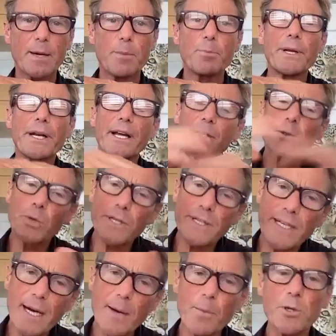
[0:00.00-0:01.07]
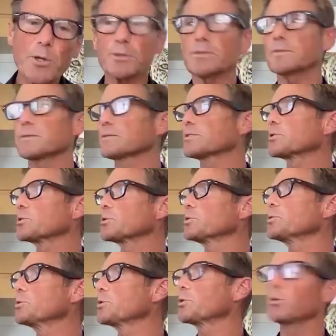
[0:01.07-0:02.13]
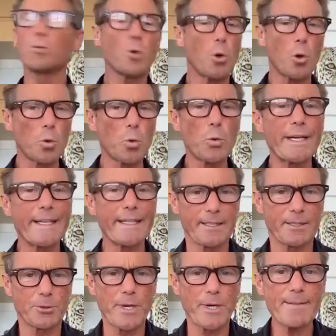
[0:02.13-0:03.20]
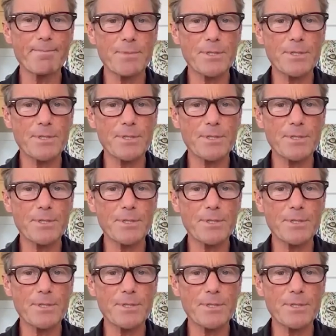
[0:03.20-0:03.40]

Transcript: But I don't want to come on to you all weird, right?